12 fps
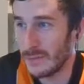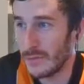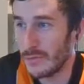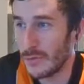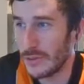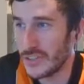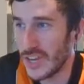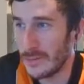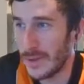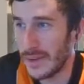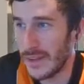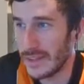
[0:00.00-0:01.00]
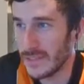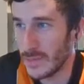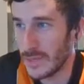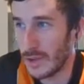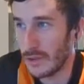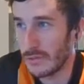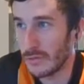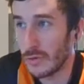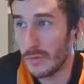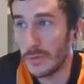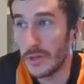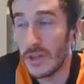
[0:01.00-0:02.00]
more to chat about as we go
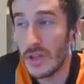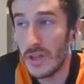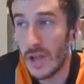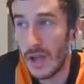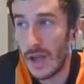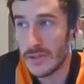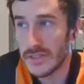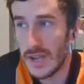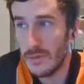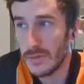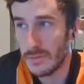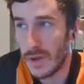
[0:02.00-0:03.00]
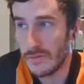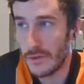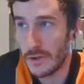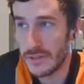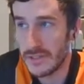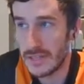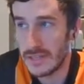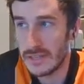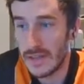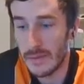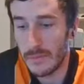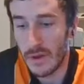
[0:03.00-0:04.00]
through. But I'll start with my votes,
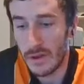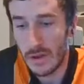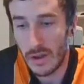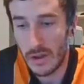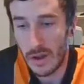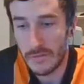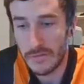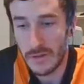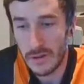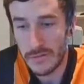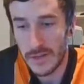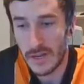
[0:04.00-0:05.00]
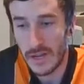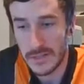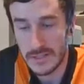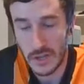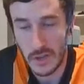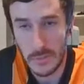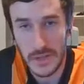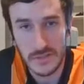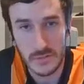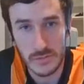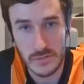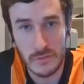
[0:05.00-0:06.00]
and I found it hard to go
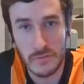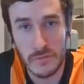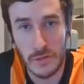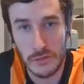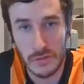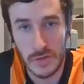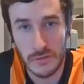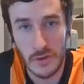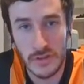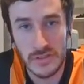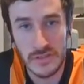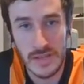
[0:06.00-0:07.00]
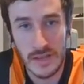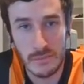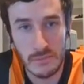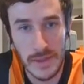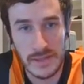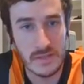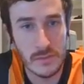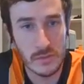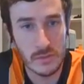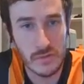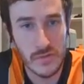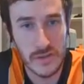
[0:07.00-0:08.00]
past Allsop for the 3 votes. Made some
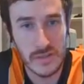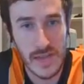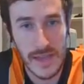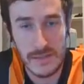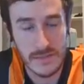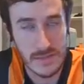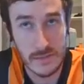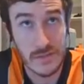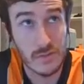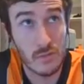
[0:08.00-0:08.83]
terrific saves. There was